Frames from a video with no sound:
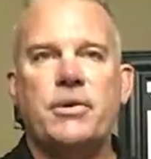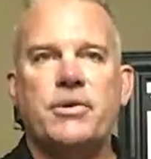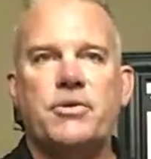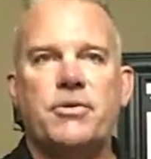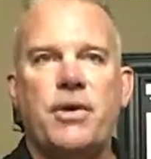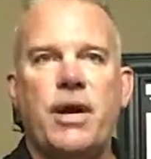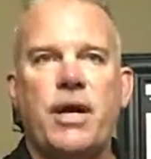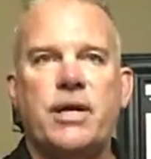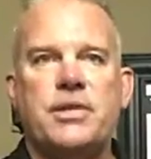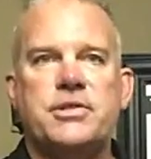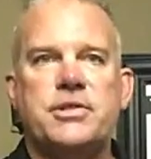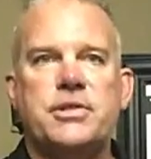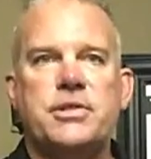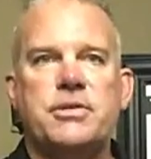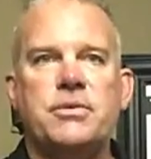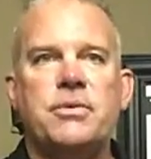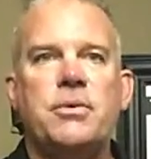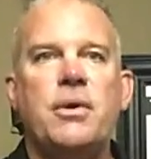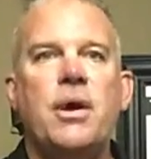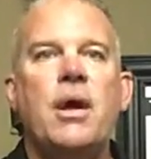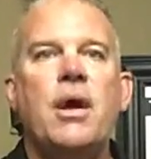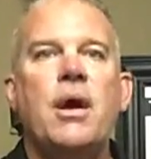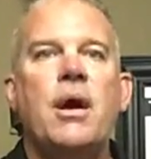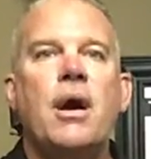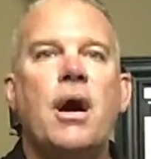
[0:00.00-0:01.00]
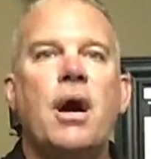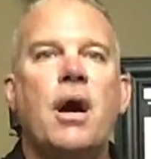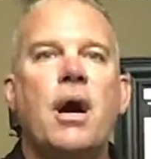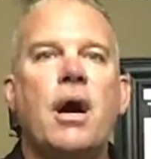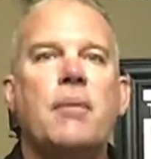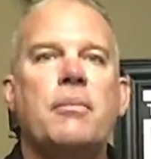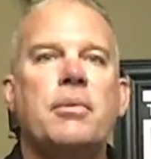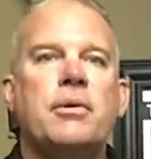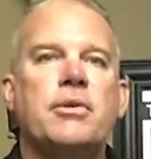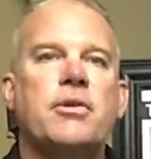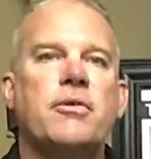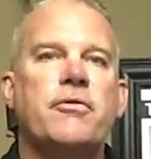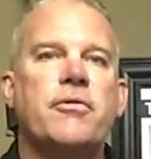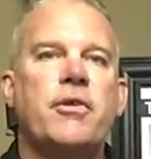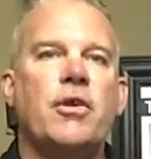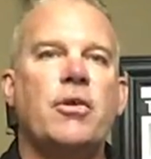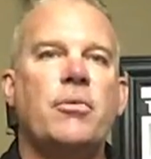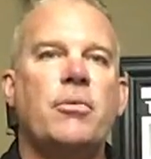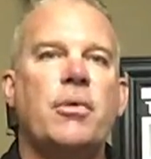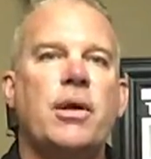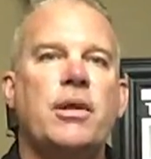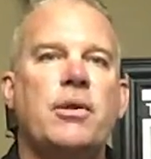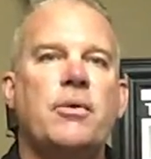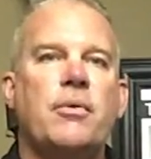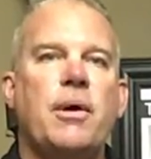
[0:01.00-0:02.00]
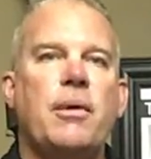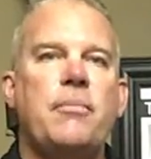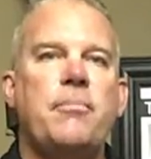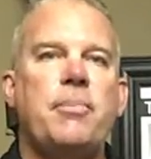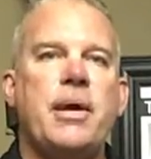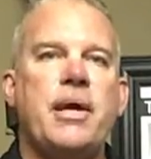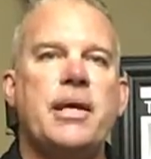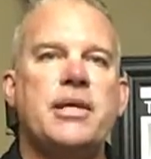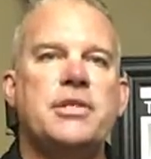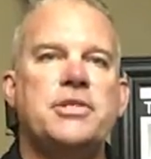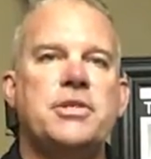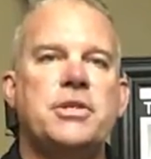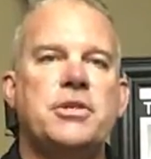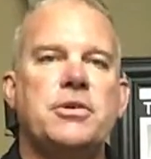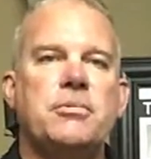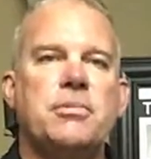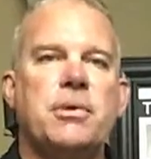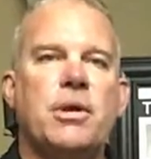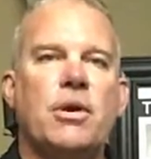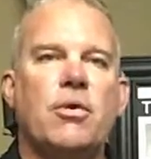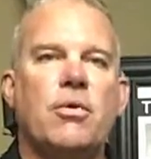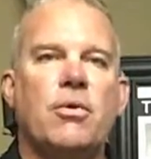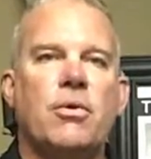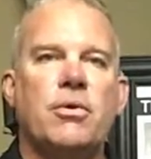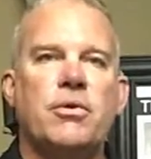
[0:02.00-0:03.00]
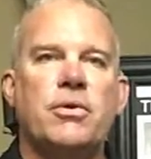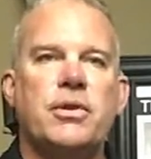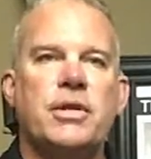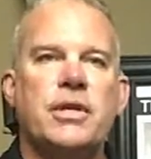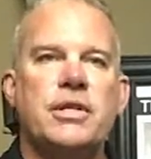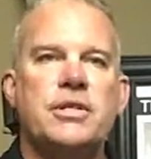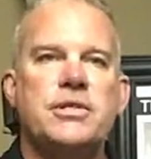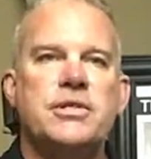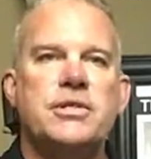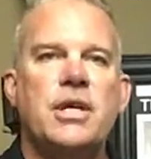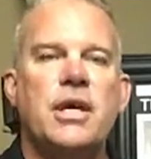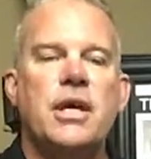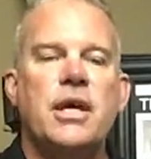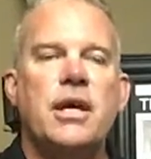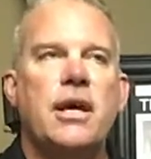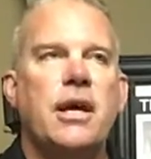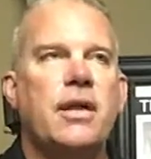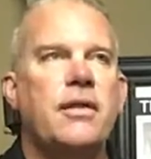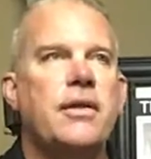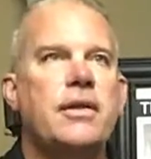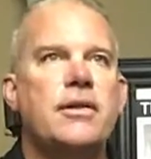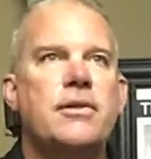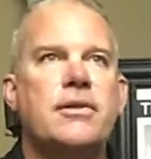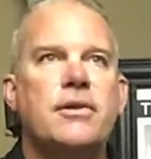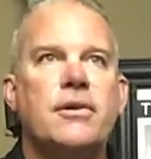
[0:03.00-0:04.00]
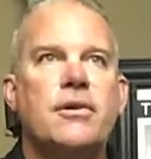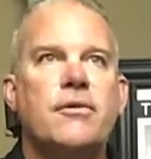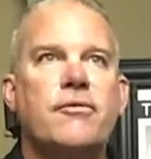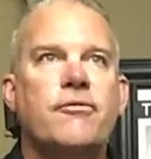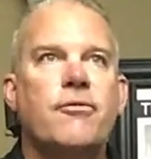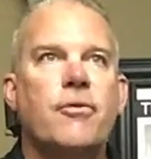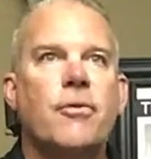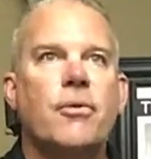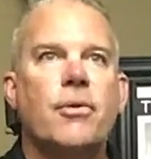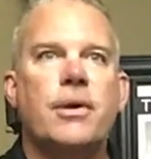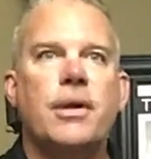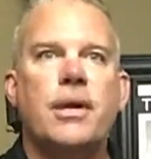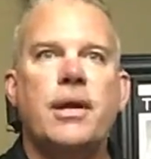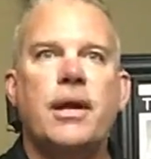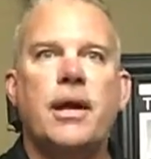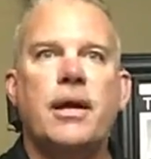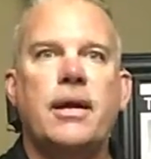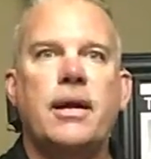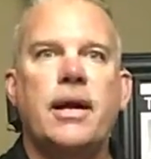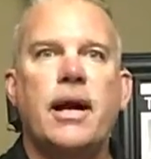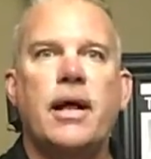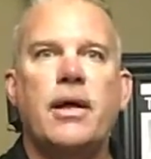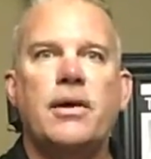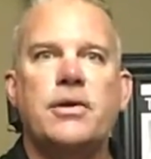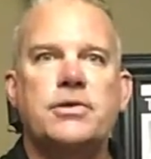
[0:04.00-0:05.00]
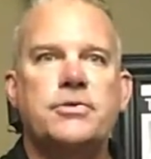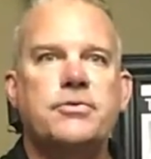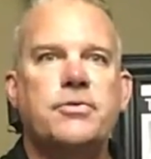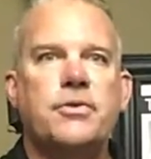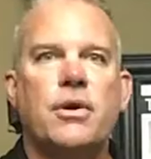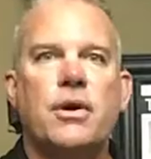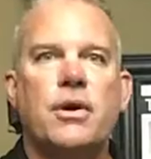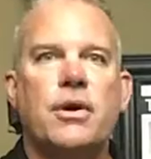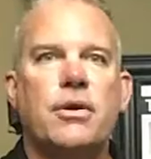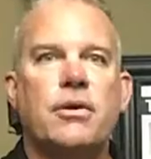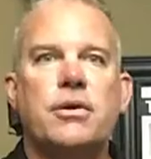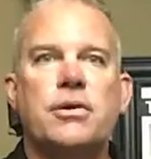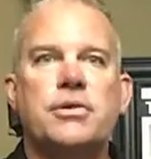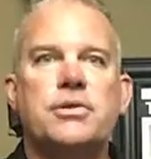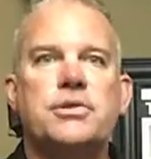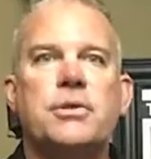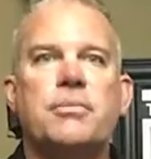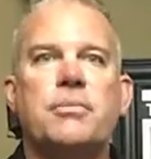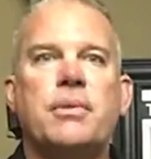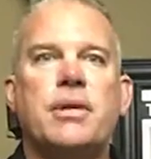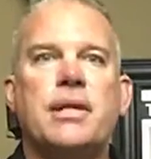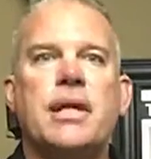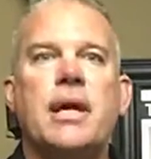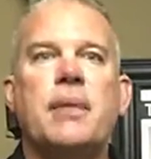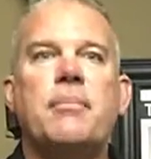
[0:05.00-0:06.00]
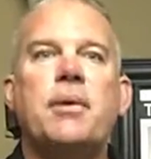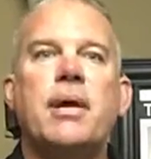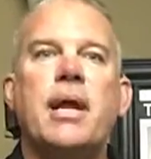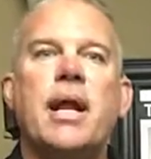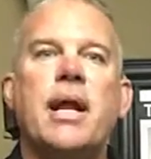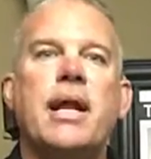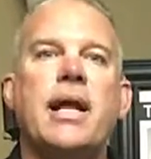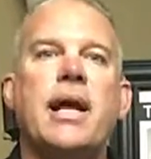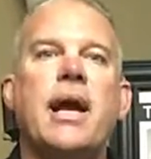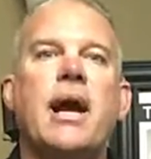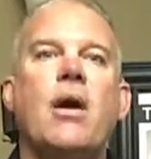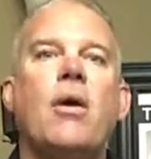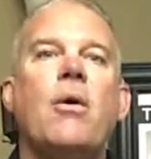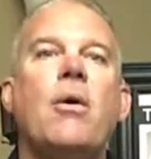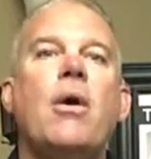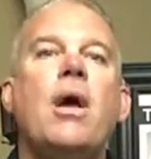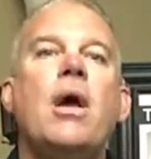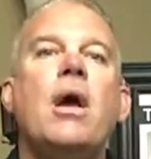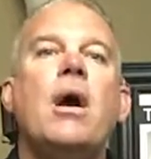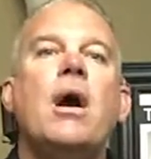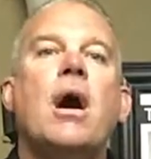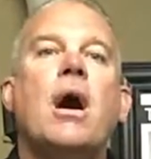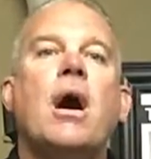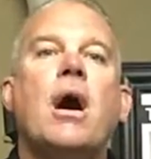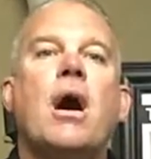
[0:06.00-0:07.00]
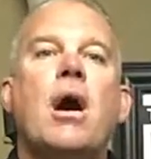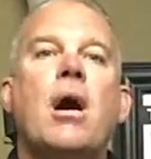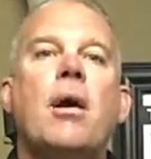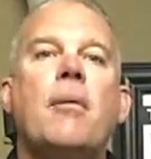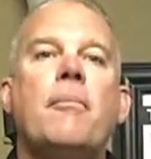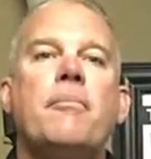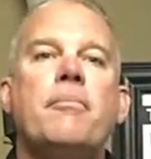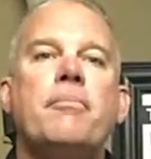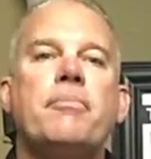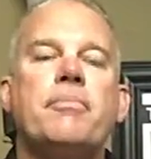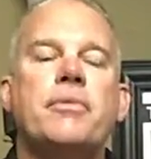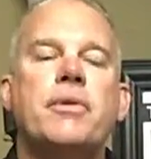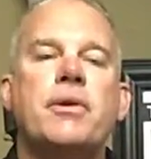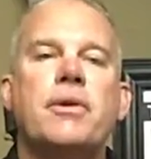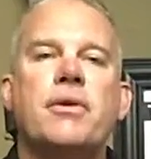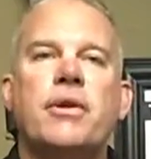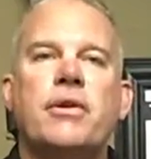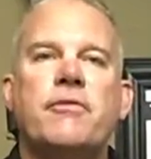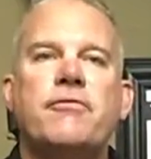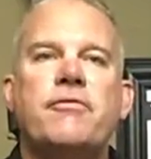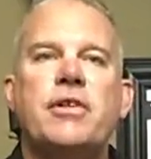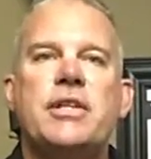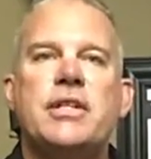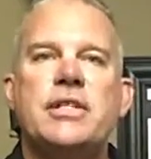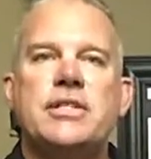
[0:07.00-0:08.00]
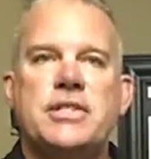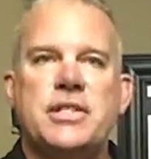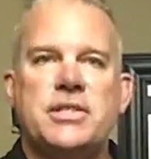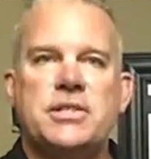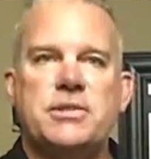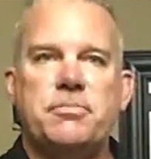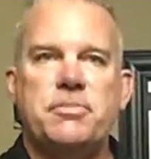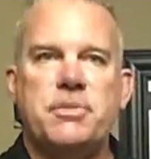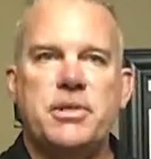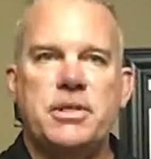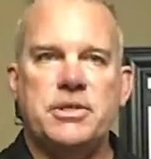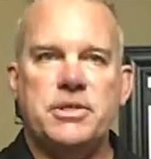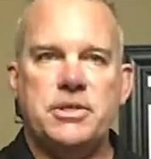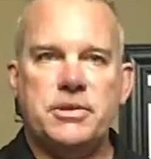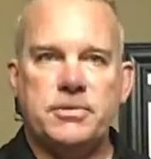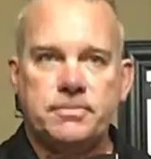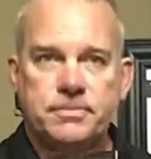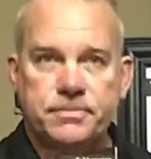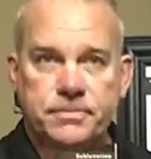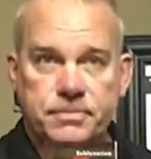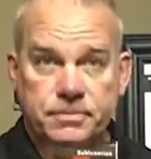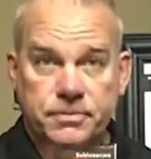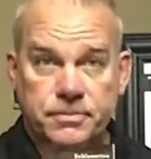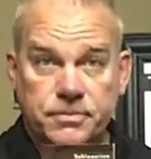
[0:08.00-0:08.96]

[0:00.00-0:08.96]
me direct too, but they're available on the webpage, and you'll be able to order these. I think they're $49 for 100 or something like that. But anyhow, they're like 50 cents a piece.